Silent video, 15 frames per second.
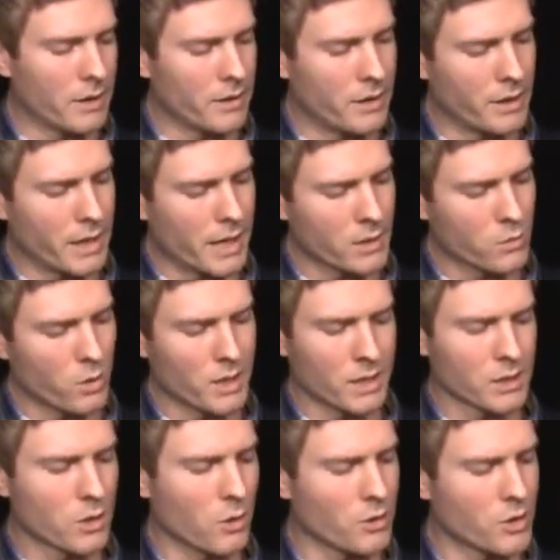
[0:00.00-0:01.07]
The next one
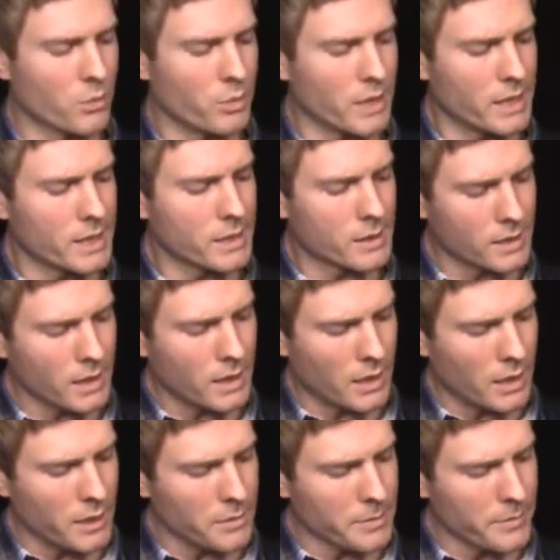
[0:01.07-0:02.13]
is going to be
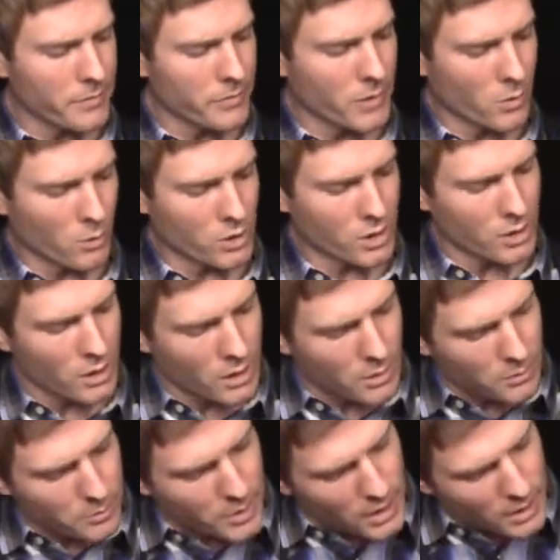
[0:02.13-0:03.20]
C, which is going
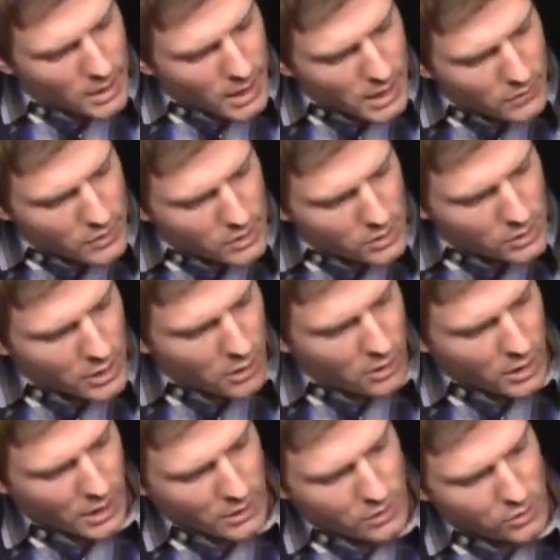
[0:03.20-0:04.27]
to be kind of a
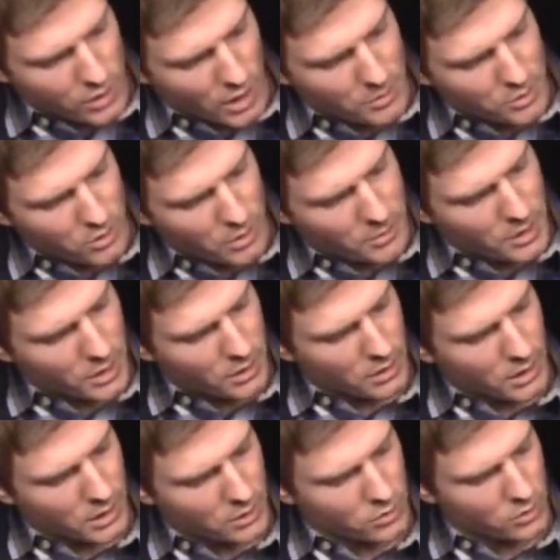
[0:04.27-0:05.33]
staircase shape. So I'm going to
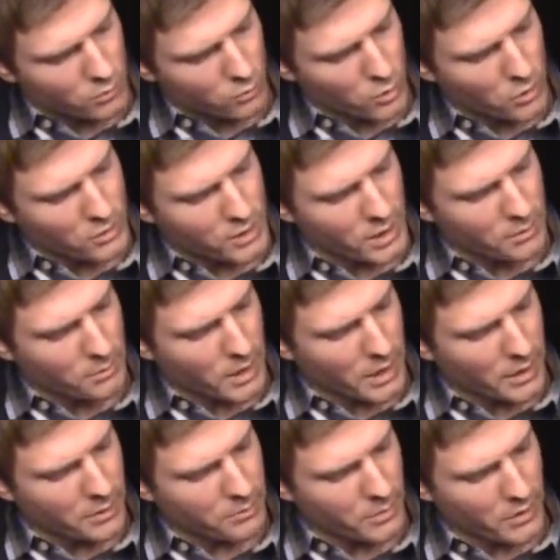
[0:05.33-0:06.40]
kind of rotate
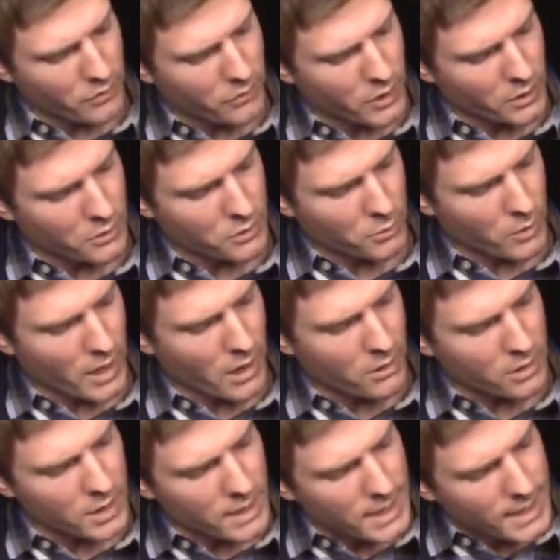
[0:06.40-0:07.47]
my fingers
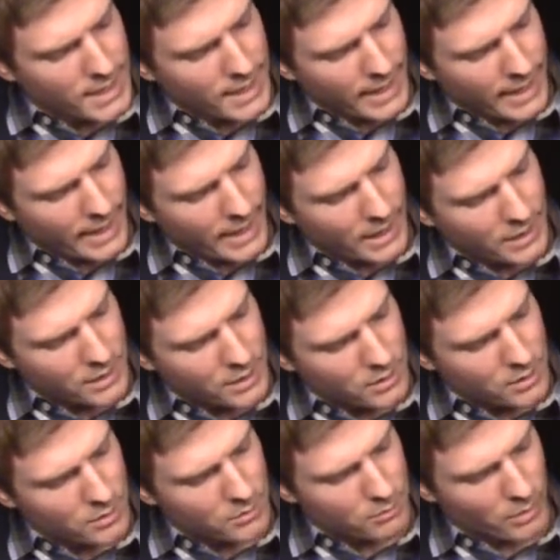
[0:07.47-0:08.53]
around, and
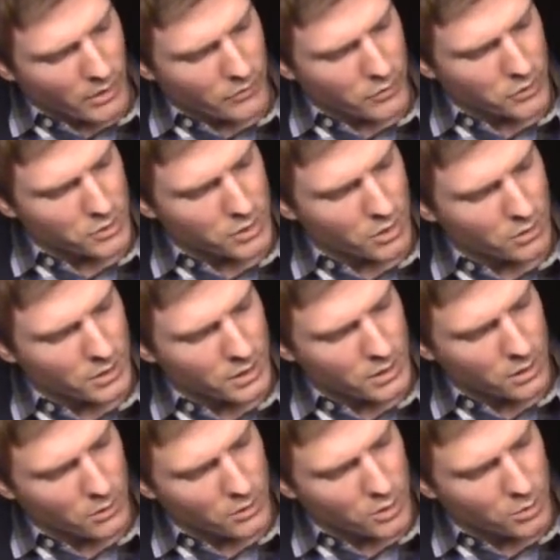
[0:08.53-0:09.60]
my first note is
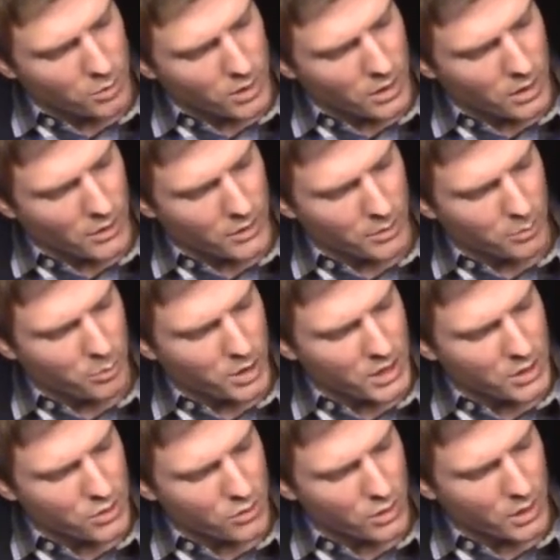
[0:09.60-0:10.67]
going to be on the
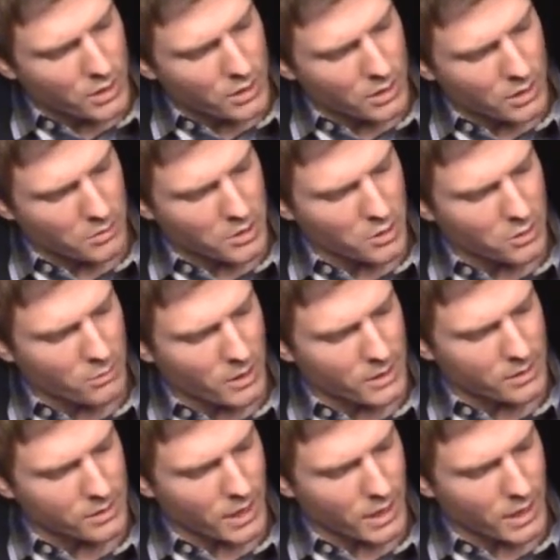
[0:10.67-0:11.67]
B string, and I'm going to use my